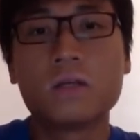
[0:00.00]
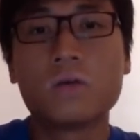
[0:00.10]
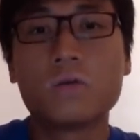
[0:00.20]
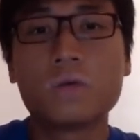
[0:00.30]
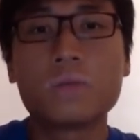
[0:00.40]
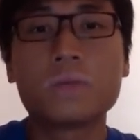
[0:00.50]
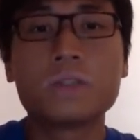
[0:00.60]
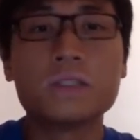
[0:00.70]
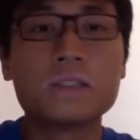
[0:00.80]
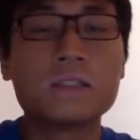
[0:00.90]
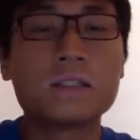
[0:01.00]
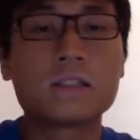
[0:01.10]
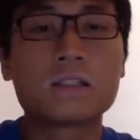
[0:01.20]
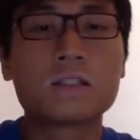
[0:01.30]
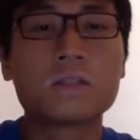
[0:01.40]
Wimbledon
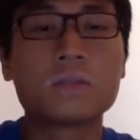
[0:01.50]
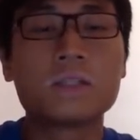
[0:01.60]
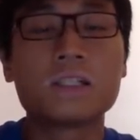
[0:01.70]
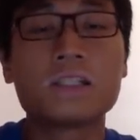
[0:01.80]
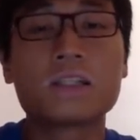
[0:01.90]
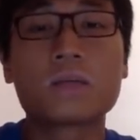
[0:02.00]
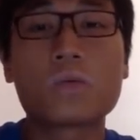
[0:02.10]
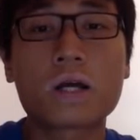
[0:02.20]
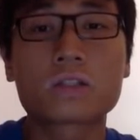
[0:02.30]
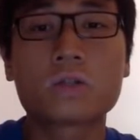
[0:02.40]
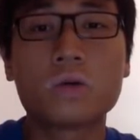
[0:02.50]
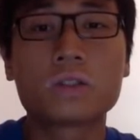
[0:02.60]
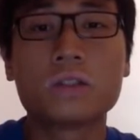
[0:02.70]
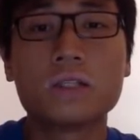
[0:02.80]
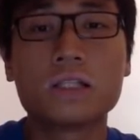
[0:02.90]
tournament is the grass court,